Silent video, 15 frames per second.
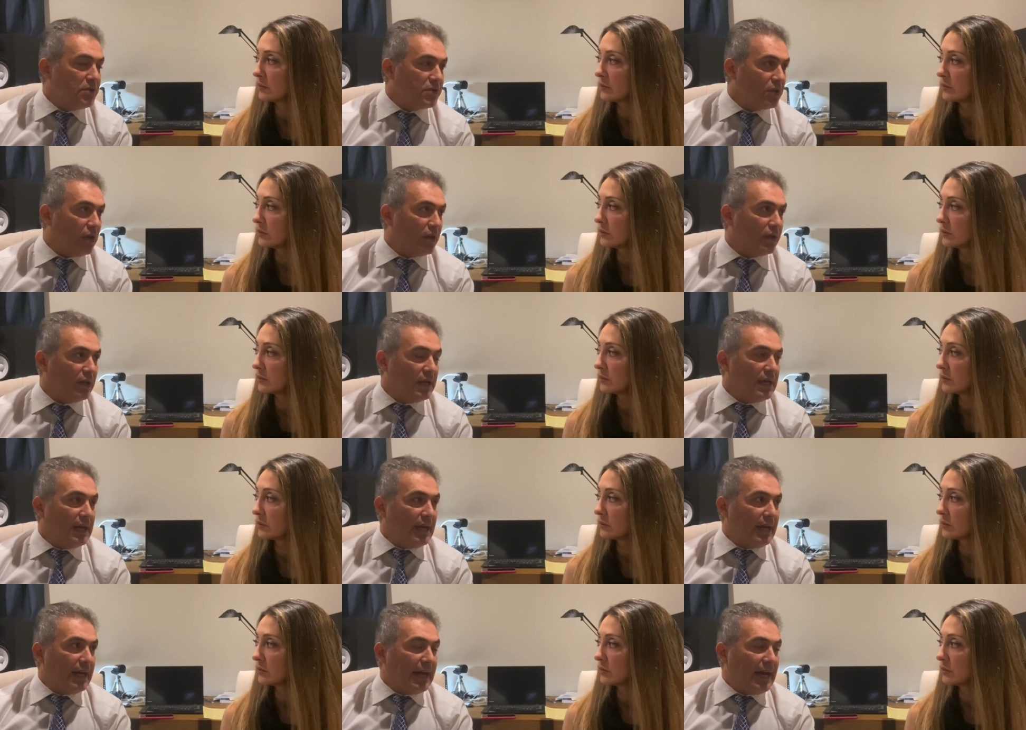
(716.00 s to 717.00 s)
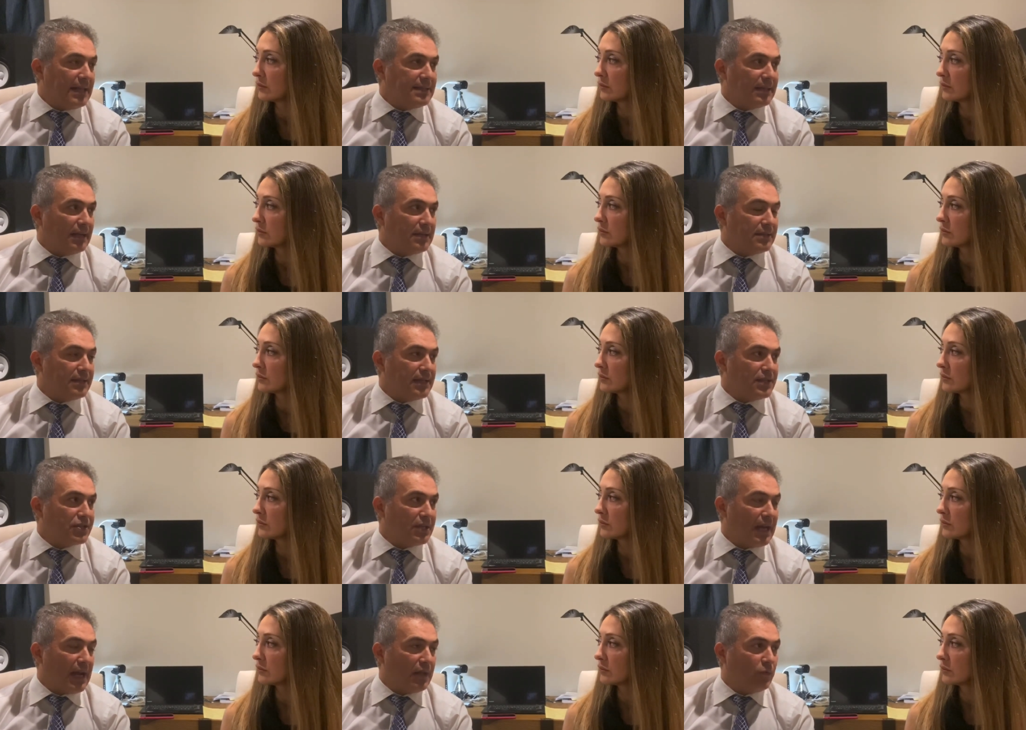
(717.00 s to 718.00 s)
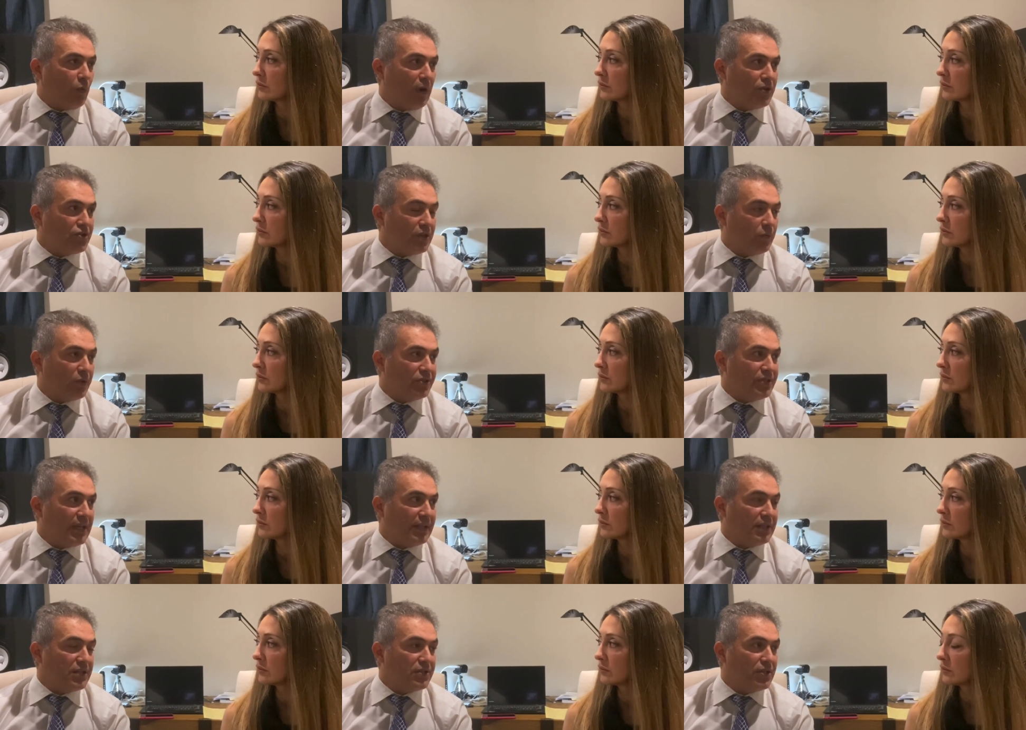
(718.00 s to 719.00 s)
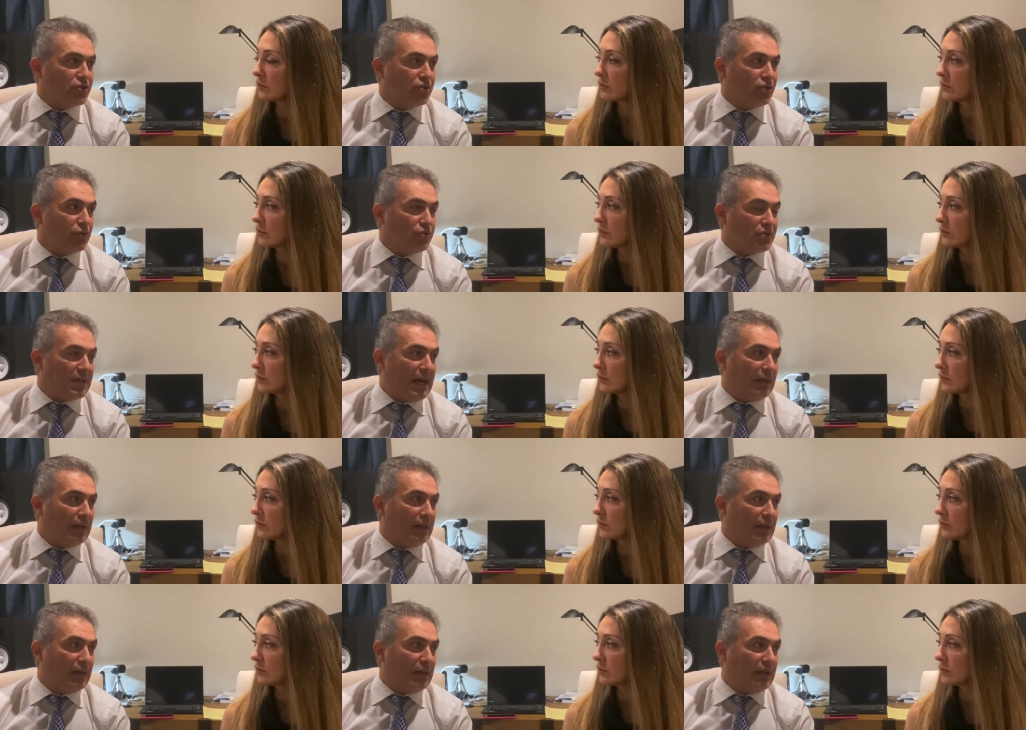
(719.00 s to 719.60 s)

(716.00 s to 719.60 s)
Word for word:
Speaker 1: on uh, hand sanitization, hand washing, what techniques they should use and how